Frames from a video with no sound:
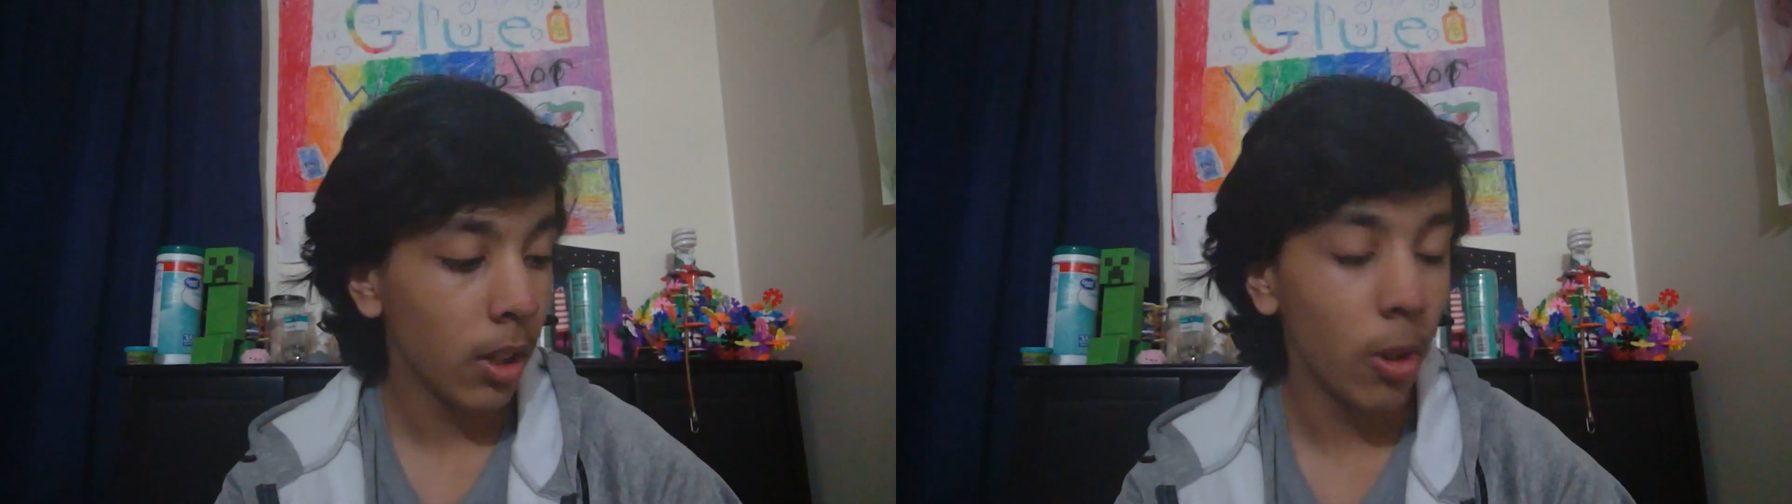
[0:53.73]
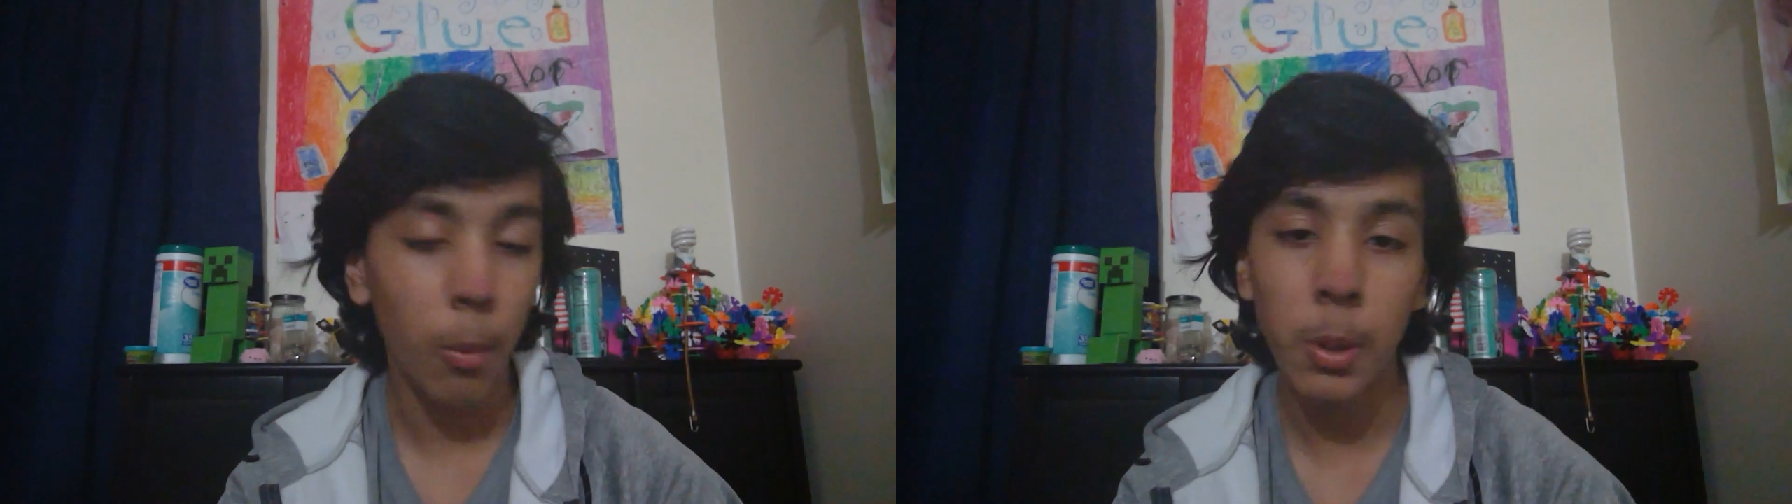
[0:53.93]

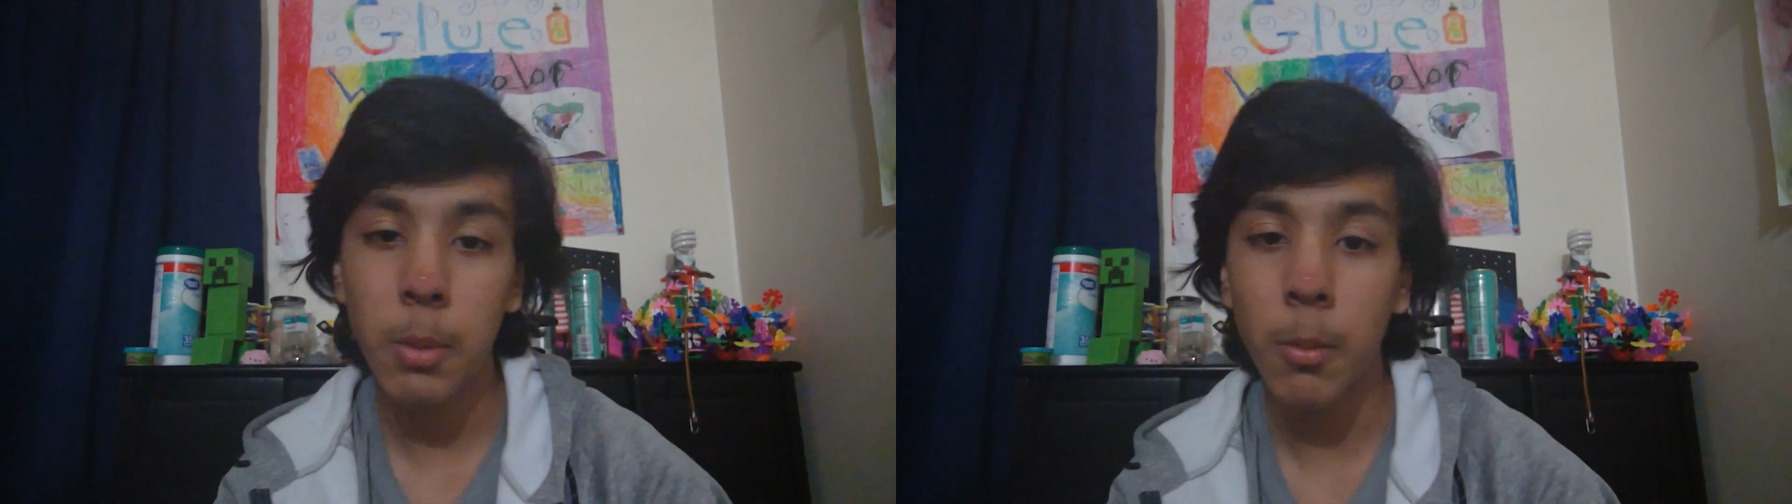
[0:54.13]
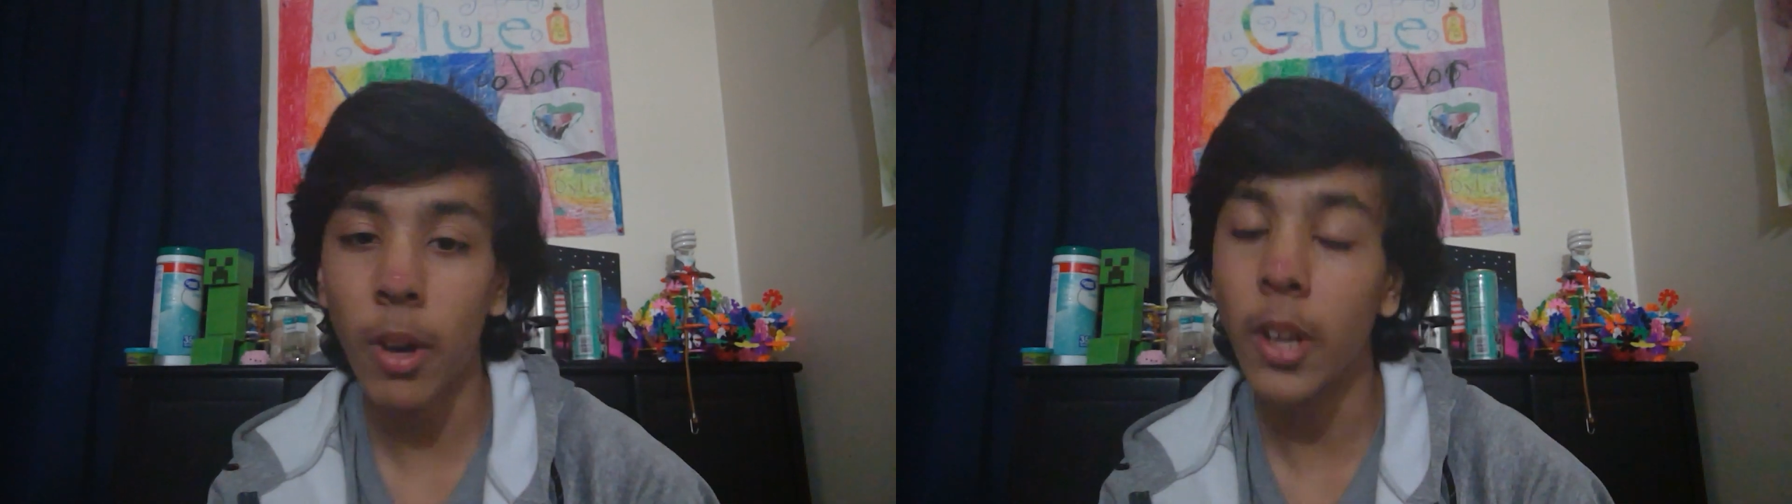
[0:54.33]
go up to
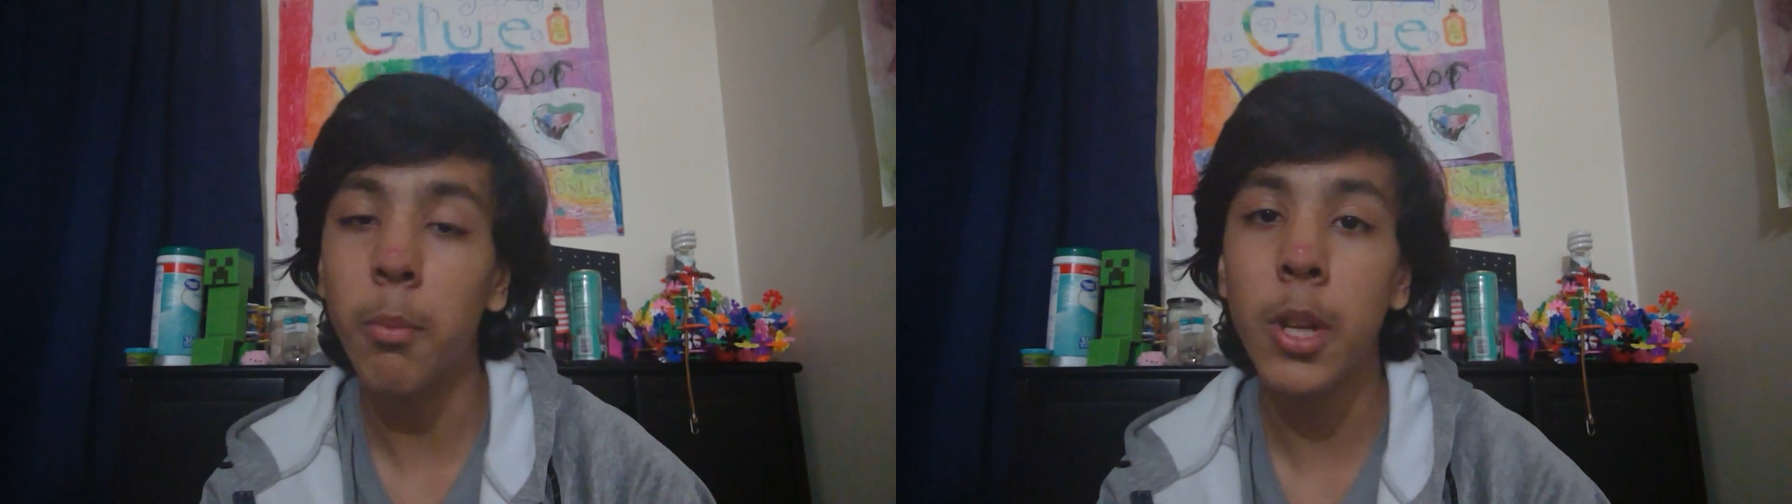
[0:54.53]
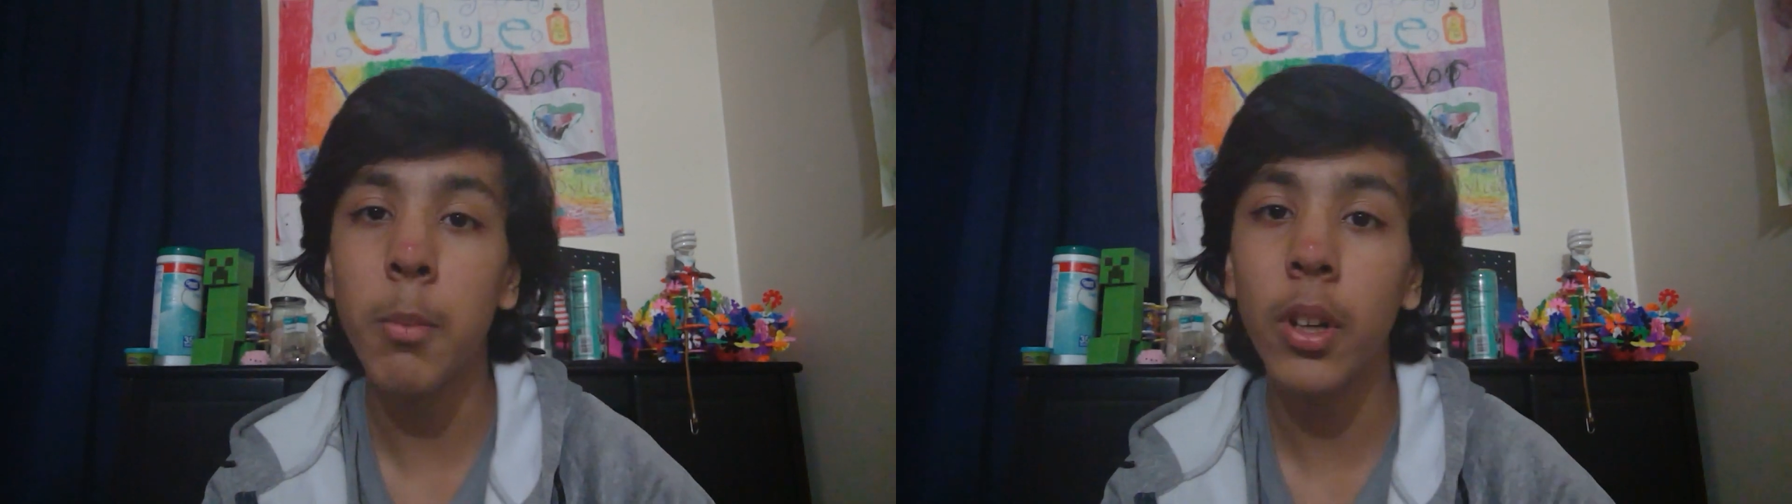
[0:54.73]
people,
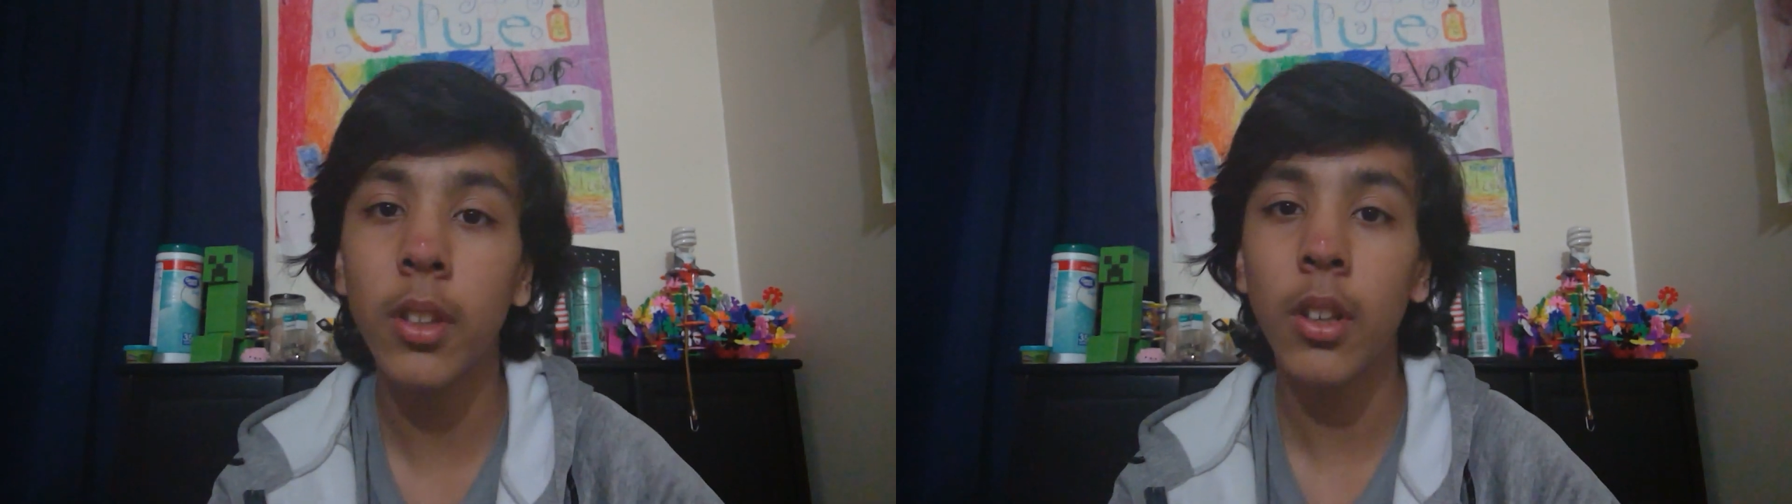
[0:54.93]
random people and